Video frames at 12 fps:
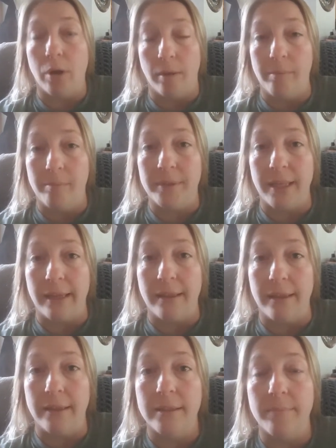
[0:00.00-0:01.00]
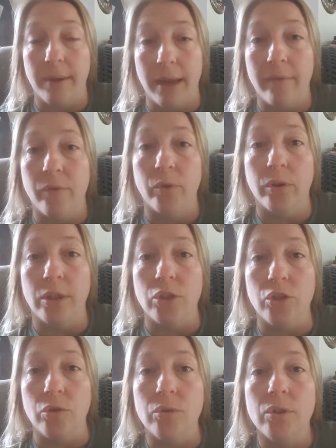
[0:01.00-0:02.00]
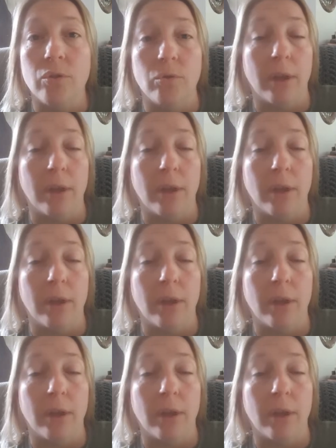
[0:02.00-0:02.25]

problems like this, behavioral issues.